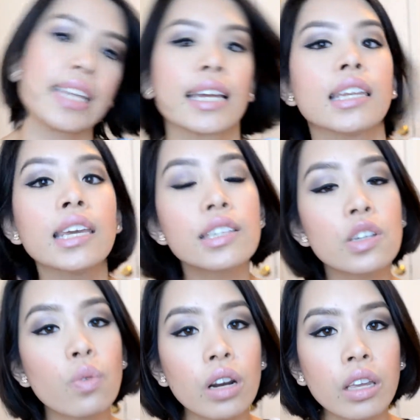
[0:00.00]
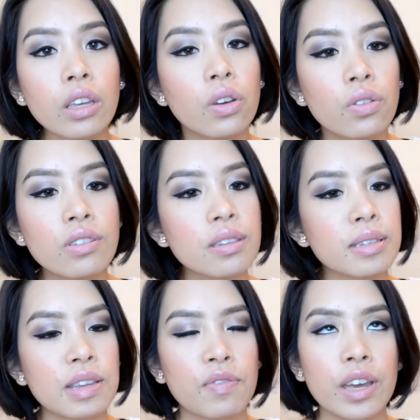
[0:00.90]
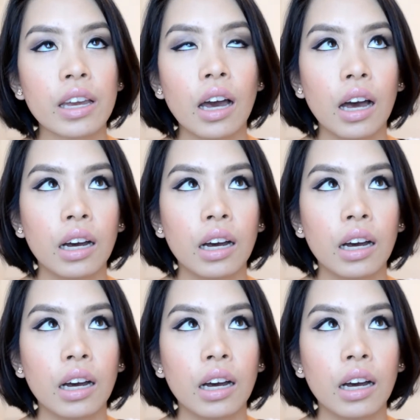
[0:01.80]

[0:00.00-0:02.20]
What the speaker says: techniques you want to use, specific